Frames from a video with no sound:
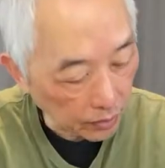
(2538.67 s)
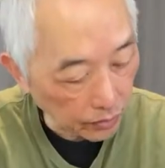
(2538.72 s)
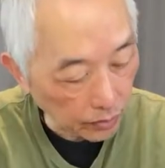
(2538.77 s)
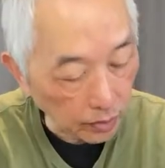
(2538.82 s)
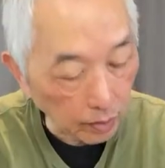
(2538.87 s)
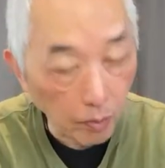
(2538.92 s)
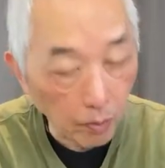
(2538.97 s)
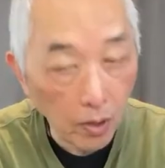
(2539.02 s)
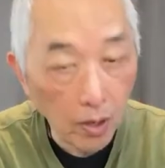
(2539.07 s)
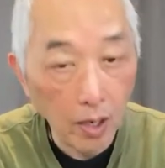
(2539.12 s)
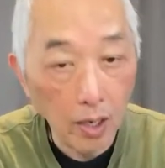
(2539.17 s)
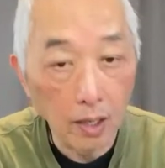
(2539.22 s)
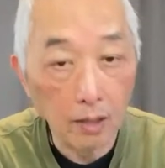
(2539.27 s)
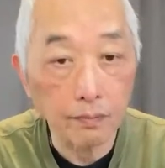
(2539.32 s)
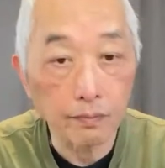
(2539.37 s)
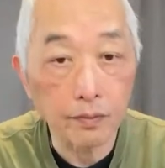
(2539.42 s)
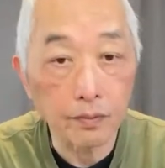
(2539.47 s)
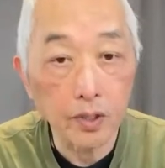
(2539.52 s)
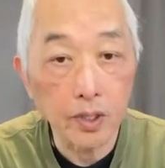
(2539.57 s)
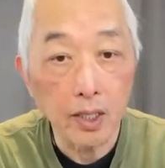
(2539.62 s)
of the
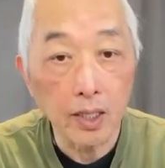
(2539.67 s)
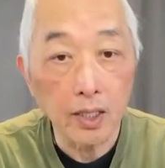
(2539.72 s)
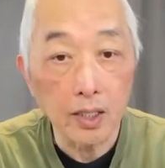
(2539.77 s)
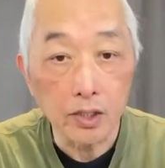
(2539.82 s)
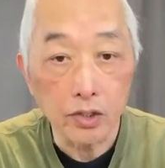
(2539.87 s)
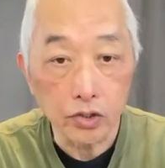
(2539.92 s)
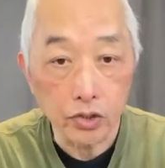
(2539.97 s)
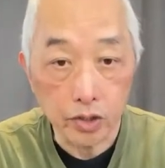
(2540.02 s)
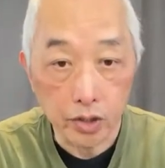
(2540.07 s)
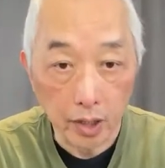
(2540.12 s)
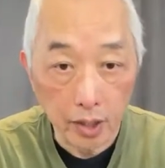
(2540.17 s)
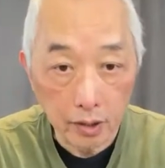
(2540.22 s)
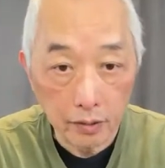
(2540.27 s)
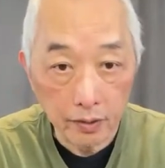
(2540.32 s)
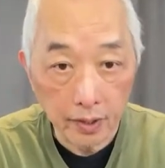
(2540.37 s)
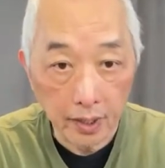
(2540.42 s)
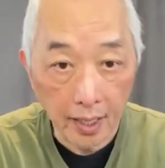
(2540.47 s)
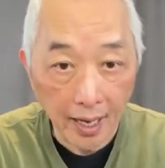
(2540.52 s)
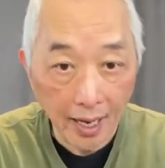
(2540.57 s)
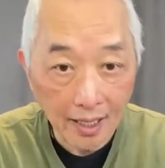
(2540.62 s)
palm
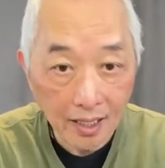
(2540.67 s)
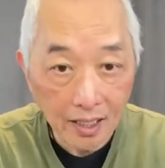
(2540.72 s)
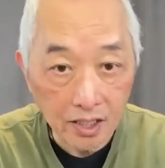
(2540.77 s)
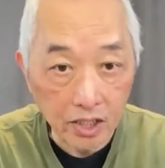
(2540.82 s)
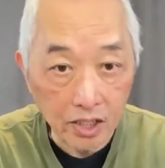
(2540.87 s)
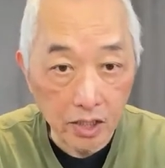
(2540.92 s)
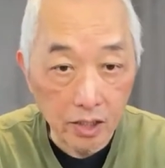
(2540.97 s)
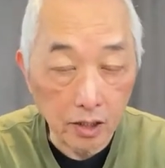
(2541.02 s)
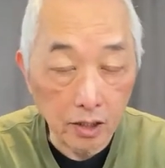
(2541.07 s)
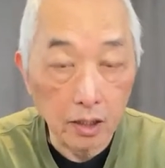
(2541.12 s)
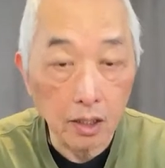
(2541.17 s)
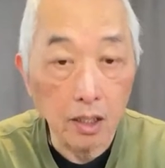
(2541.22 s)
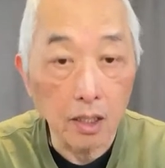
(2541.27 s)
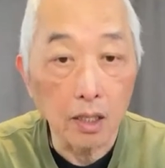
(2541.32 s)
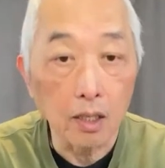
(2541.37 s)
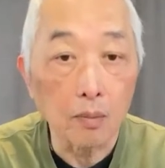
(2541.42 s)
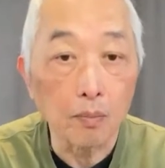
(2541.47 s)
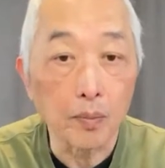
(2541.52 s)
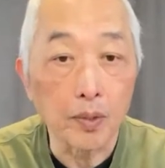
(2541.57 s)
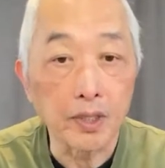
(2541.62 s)
generate energy,
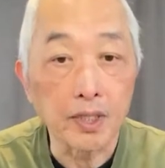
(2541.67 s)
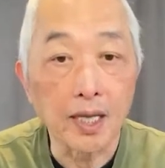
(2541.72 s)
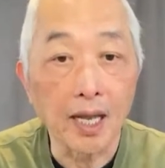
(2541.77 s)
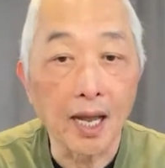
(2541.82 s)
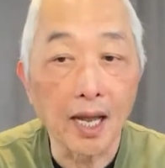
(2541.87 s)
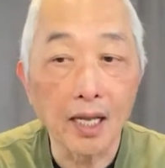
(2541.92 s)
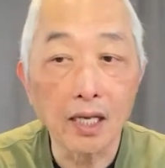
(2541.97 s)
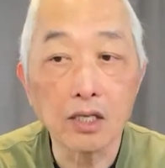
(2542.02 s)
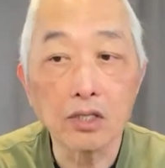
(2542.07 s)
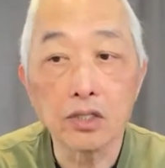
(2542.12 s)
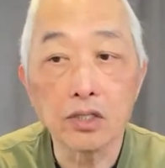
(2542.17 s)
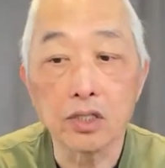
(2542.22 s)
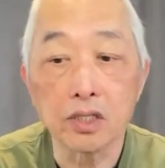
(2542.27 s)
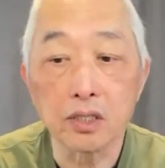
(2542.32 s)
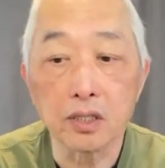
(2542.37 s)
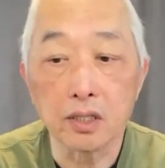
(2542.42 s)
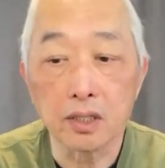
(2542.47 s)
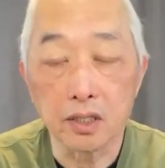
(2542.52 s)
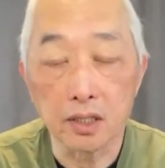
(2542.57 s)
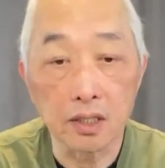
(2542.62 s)
but the energy
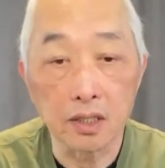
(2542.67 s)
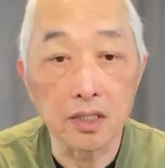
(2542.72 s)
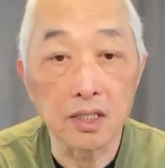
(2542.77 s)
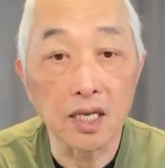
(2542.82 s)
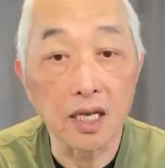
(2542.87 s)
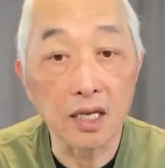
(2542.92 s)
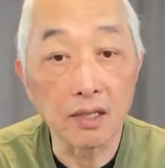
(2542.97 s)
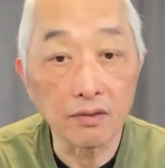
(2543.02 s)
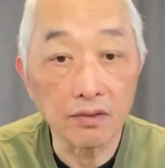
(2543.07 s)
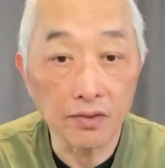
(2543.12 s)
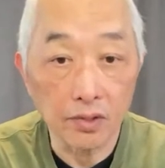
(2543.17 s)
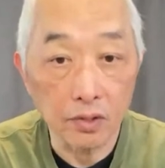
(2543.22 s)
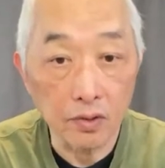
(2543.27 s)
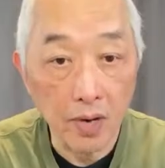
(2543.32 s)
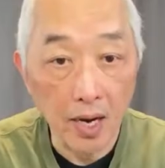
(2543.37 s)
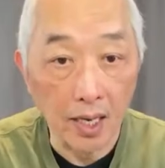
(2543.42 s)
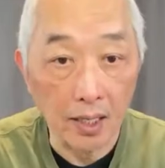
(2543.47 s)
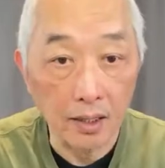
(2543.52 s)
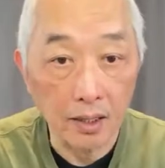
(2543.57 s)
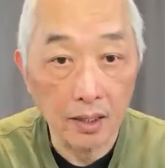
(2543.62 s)
is
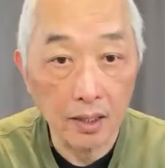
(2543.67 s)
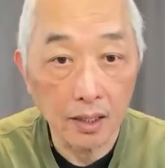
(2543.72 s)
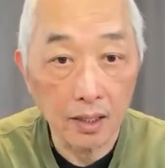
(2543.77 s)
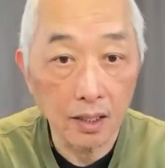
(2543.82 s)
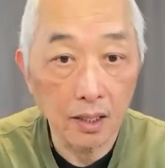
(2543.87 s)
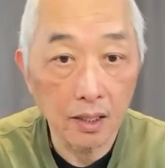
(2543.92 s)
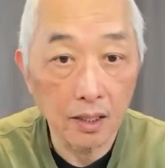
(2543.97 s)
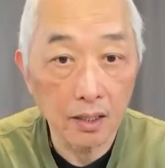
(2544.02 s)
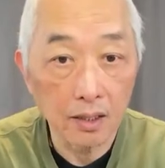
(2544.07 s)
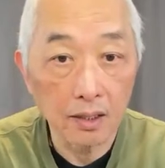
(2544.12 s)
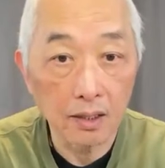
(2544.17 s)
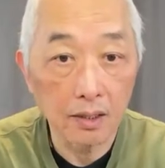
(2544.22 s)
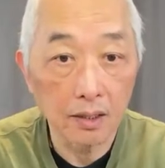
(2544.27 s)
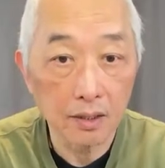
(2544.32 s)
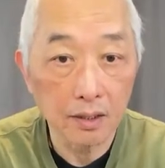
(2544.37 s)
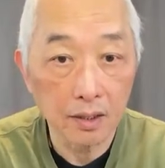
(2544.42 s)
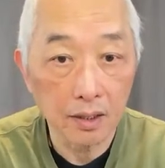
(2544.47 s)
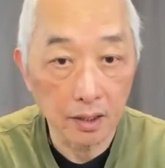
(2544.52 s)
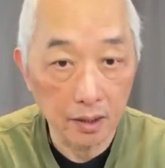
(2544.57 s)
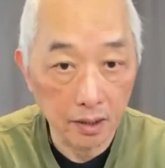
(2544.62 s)
infrared.
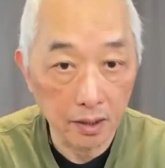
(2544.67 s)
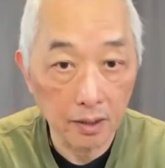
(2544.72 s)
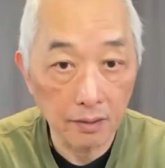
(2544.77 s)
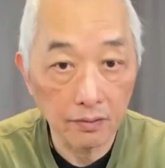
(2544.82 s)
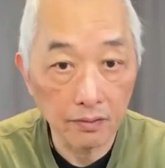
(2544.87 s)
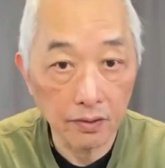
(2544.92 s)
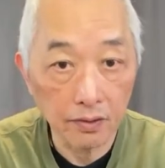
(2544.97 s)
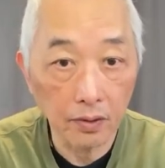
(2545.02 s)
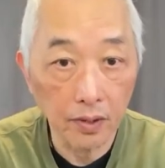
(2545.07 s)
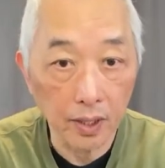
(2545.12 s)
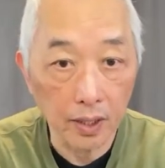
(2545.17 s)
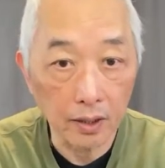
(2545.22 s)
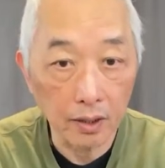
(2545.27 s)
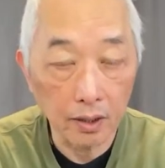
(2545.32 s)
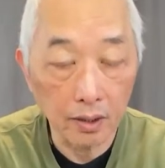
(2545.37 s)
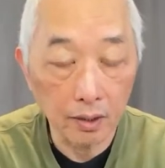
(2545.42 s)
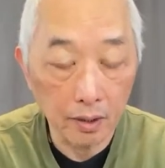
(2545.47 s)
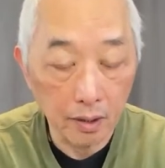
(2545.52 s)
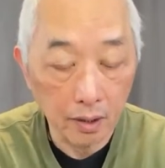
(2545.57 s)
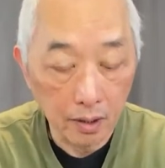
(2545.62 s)
It's infrared.
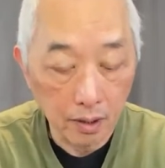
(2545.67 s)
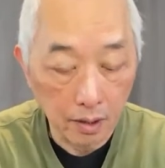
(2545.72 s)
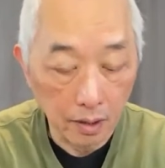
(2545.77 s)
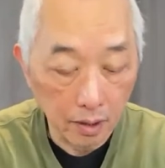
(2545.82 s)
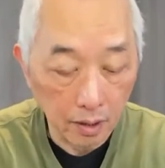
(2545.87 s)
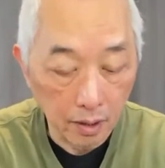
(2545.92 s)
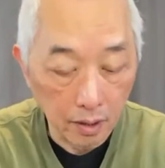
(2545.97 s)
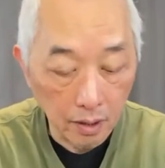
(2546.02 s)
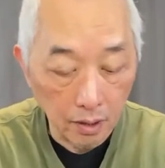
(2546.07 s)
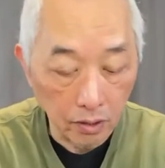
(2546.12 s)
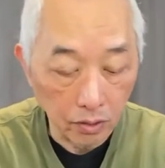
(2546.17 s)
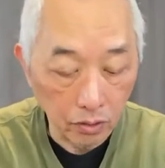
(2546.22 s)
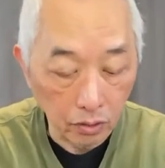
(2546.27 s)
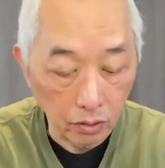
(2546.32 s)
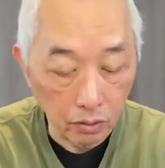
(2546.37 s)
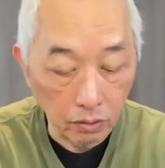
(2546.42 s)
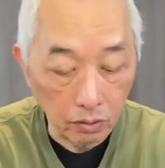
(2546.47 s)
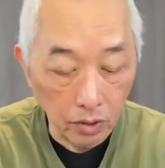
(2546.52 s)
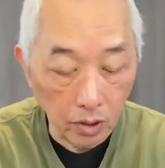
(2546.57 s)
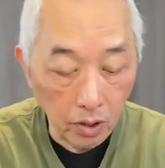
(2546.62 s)

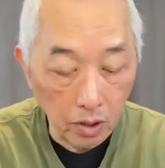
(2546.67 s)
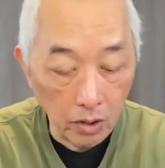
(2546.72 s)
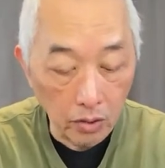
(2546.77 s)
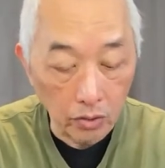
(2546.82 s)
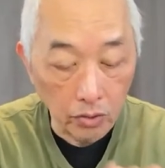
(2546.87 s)
So you